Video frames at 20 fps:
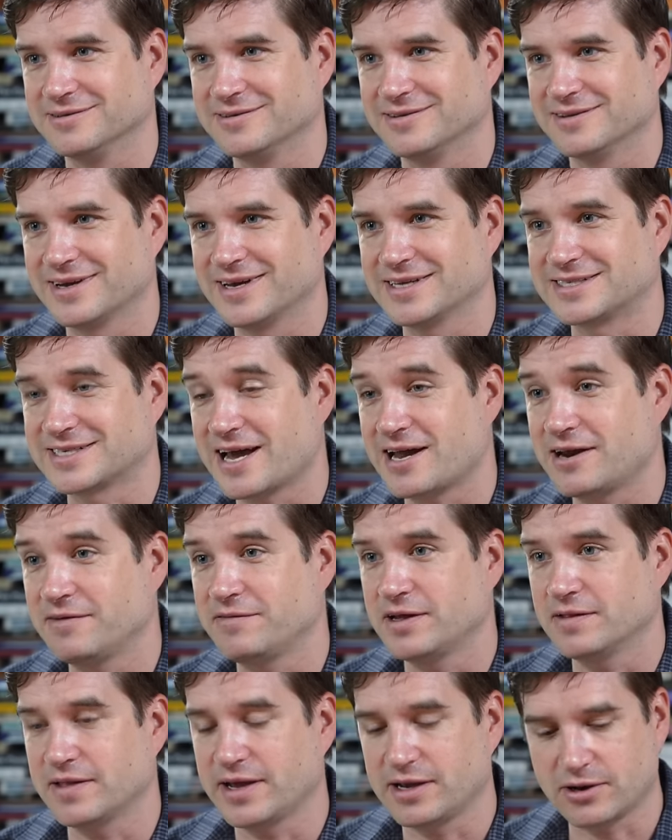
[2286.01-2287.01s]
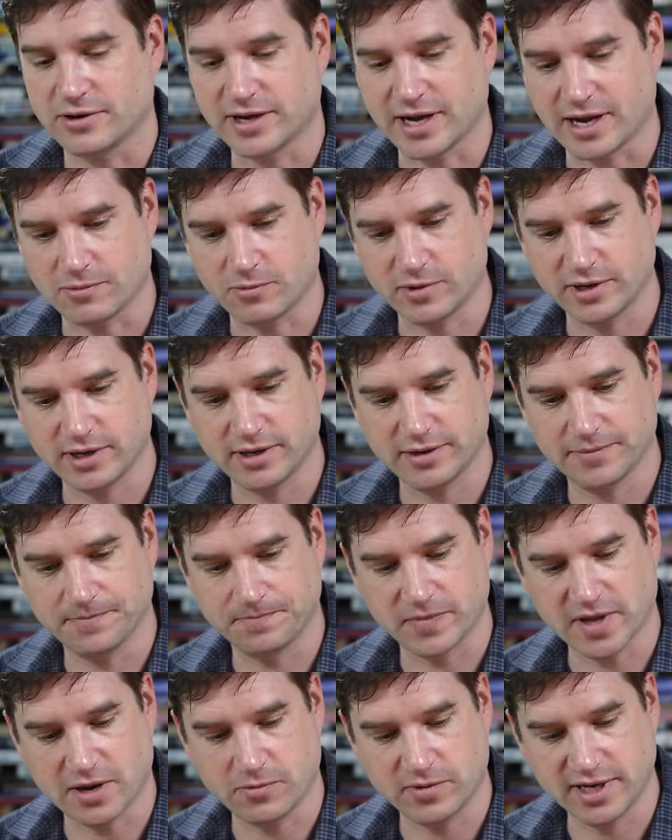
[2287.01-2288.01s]
Yeah, it's kind of like okay, I want to
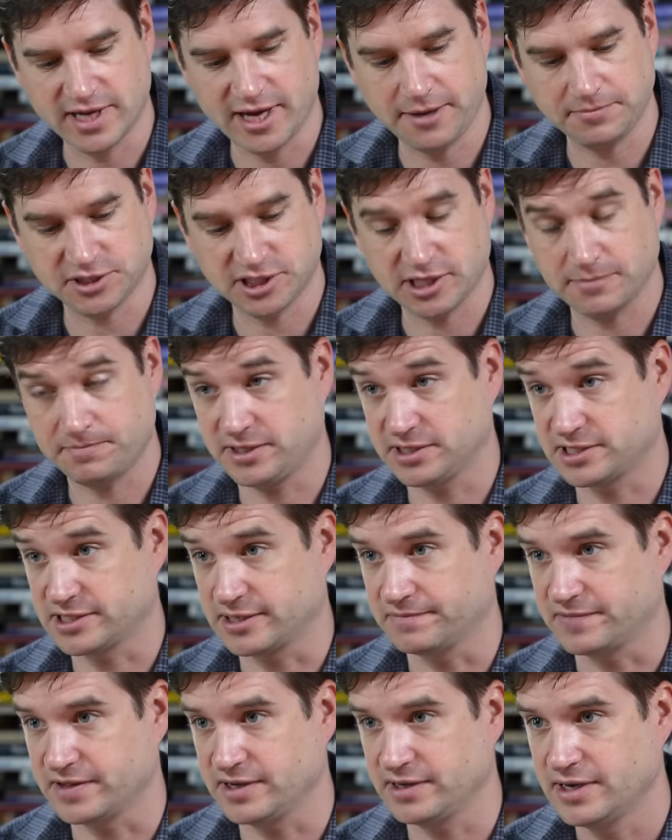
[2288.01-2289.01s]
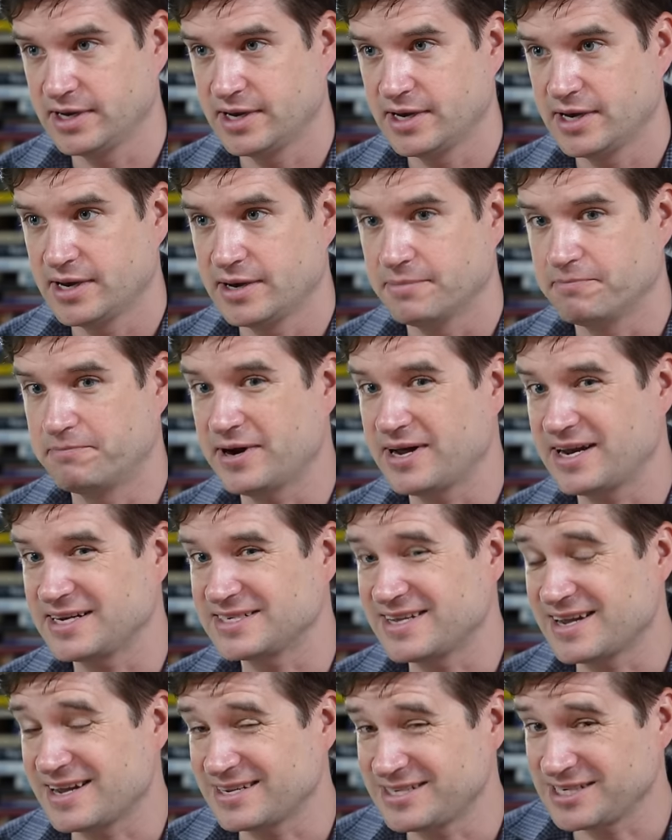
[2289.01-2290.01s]
I want to keep shipping something but
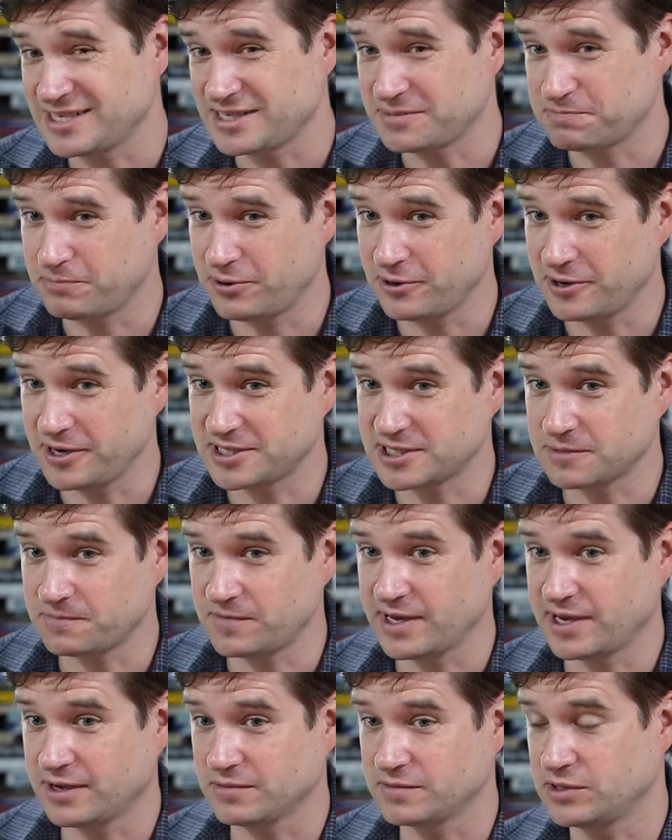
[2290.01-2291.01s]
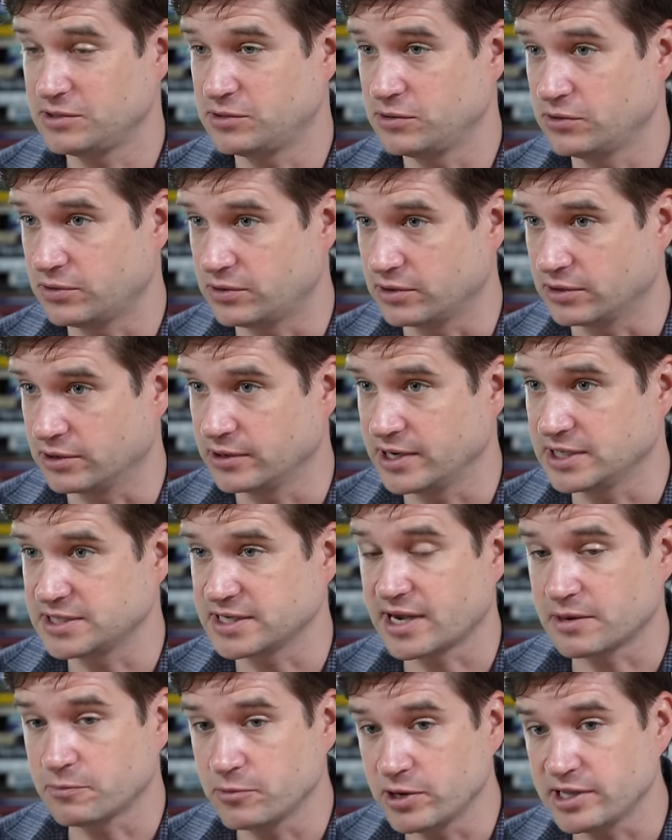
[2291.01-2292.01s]
it's not just putting something out the door. It's
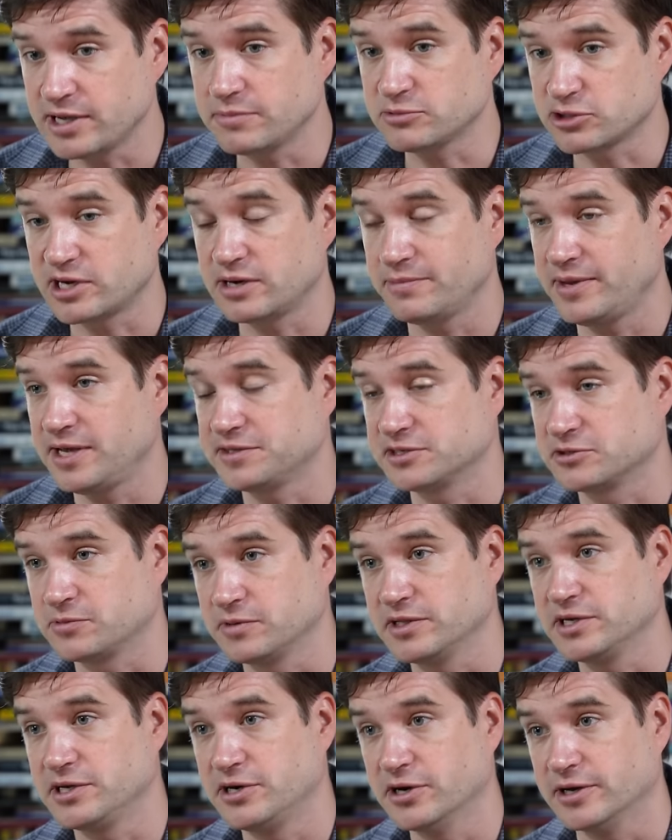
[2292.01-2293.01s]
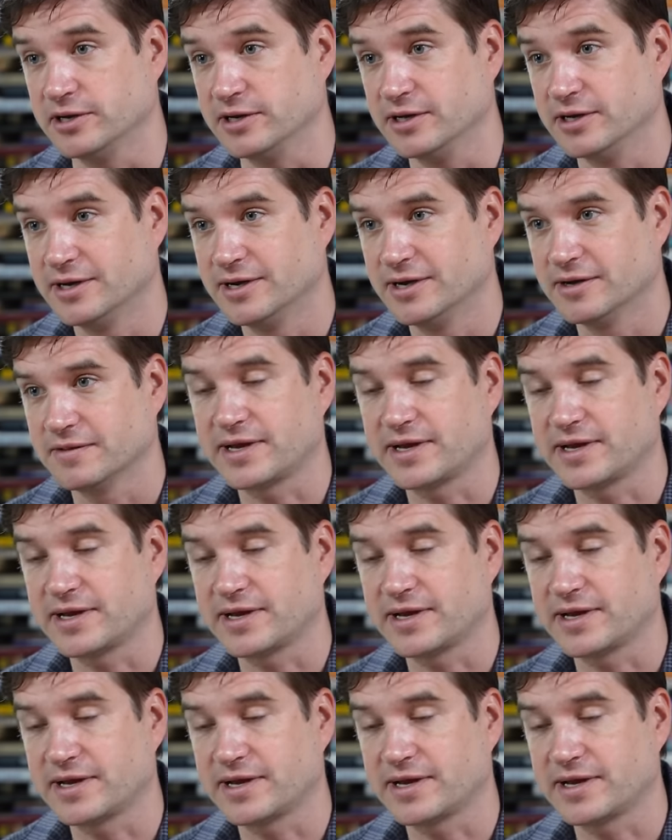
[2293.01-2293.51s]
like I really am trying to make this really good. Yeah.